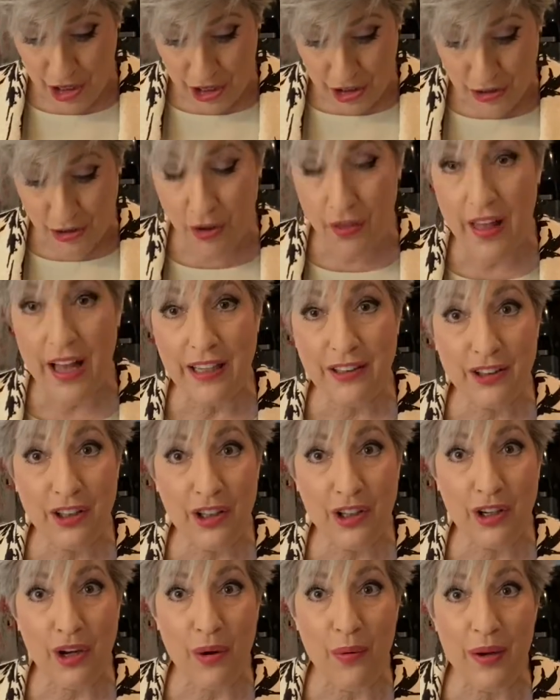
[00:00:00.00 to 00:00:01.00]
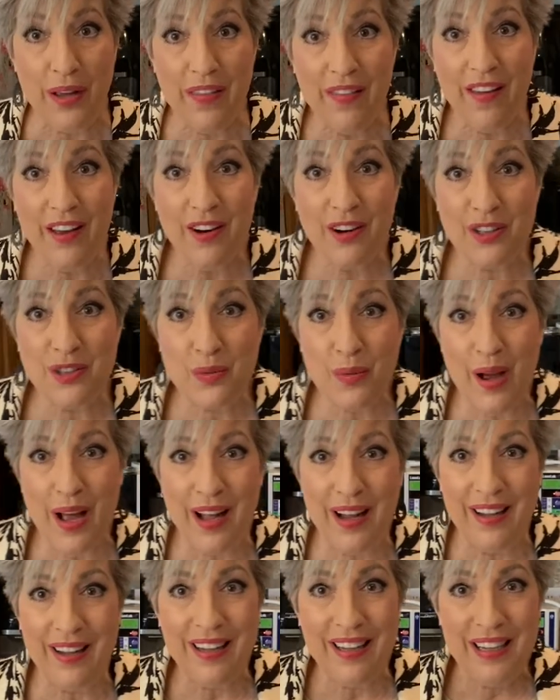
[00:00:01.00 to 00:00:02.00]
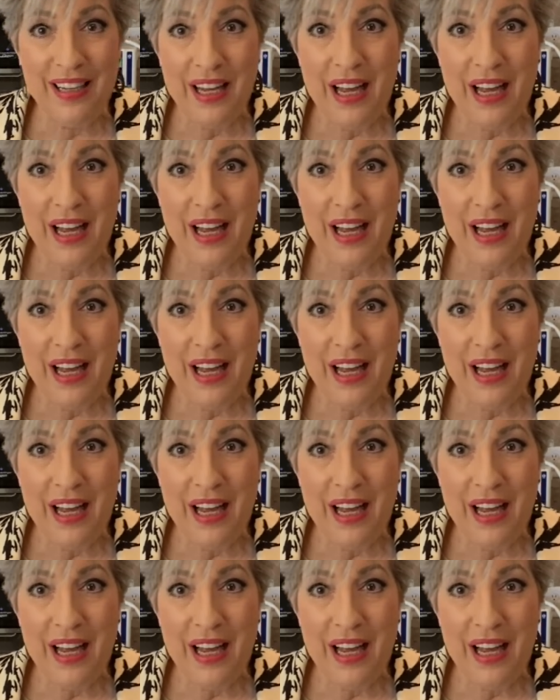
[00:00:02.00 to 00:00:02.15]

so that's gonna go in there as well.